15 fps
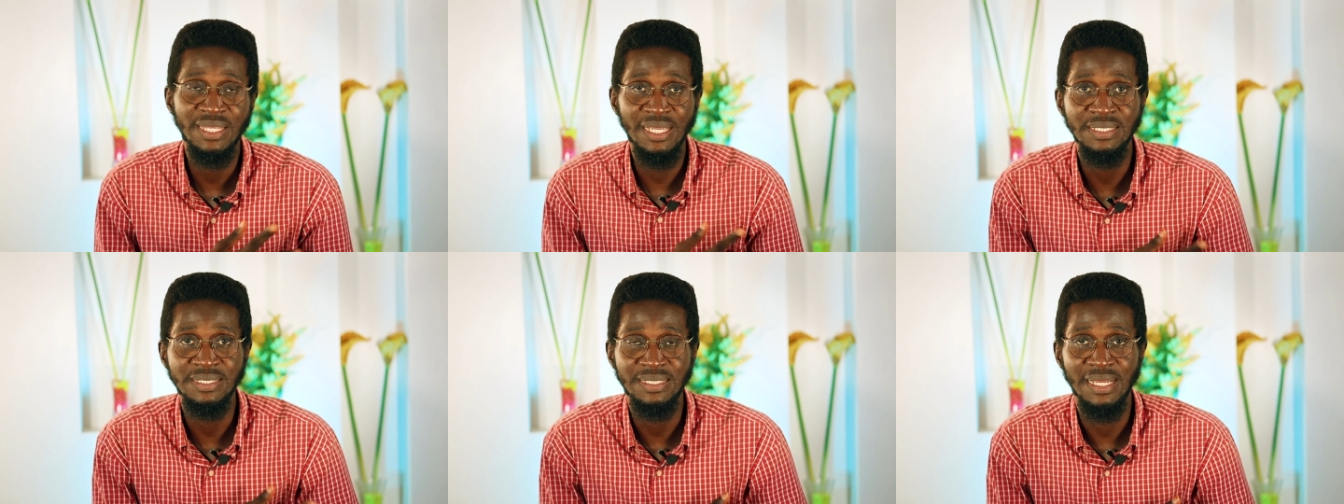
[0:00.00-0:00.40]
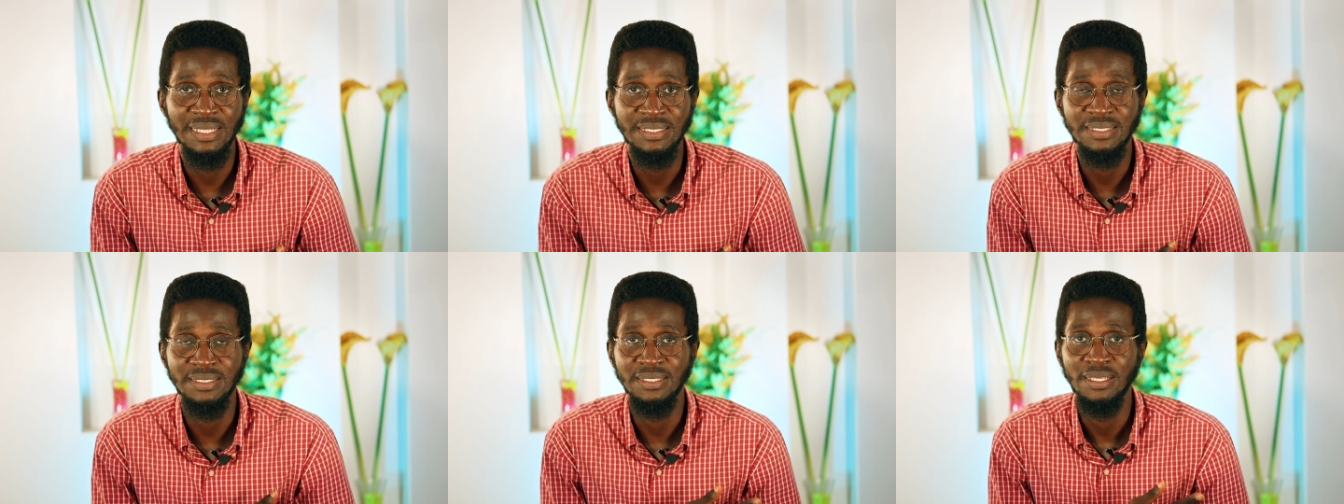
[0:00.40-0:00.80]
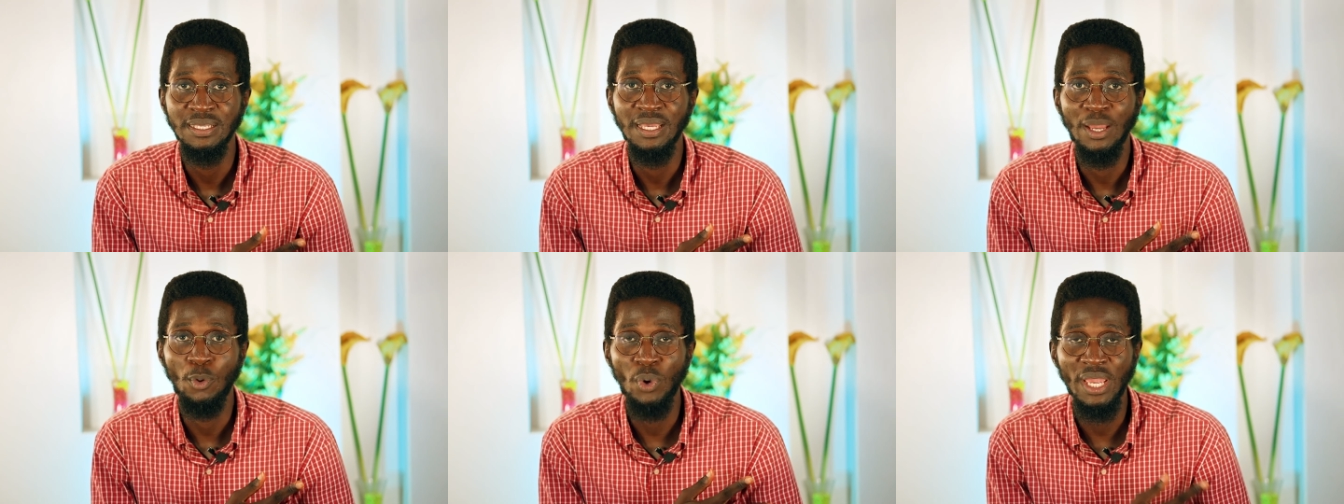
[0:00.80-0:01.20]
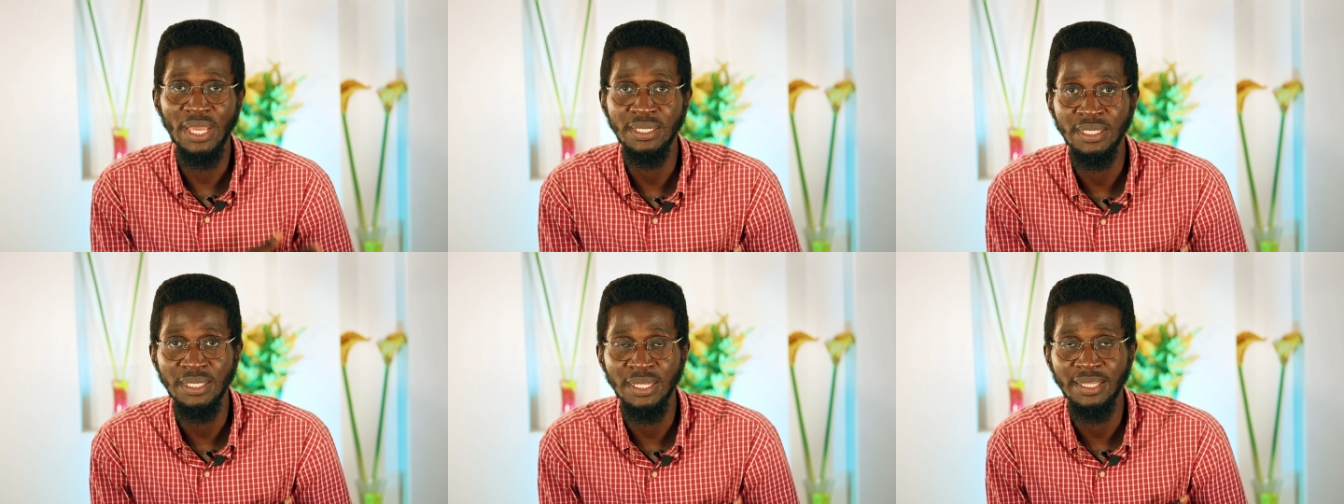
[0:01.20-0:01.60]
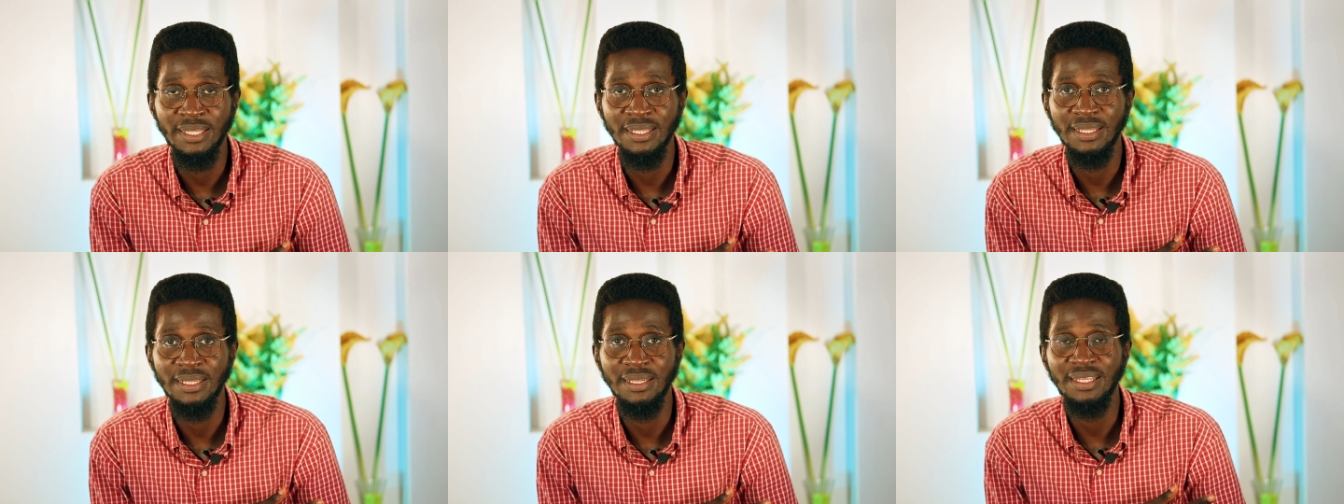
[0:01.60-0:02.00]
things that were in
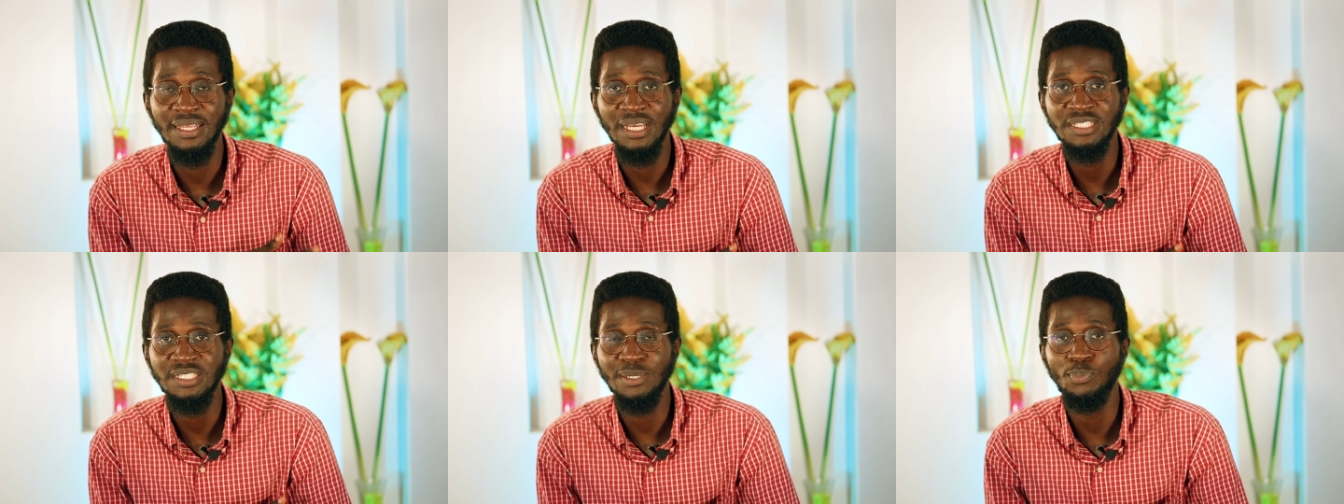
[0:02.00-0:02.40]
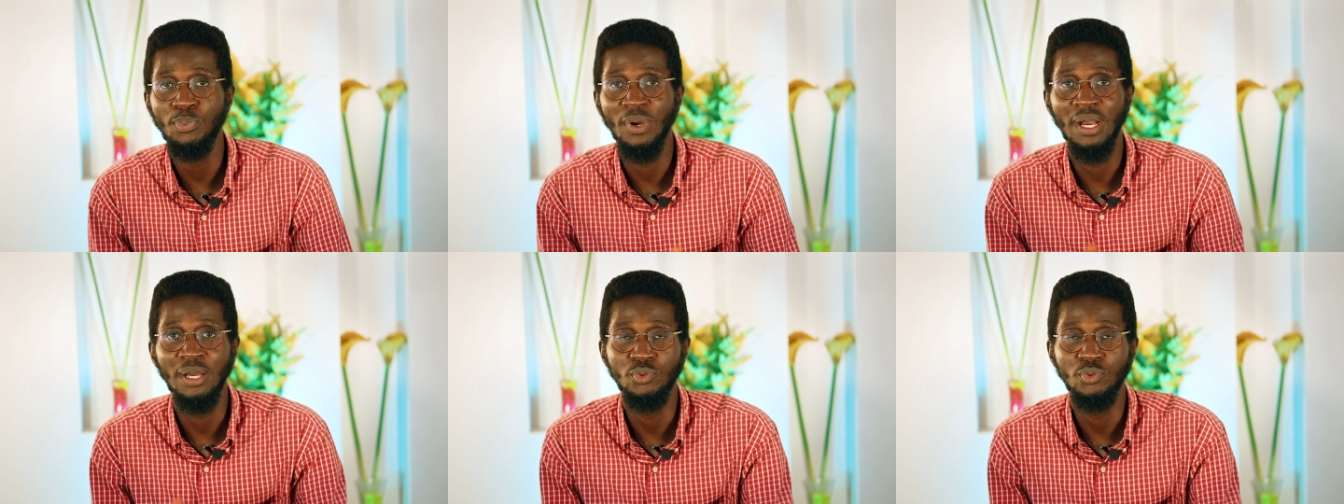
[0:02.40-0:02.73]
the leadership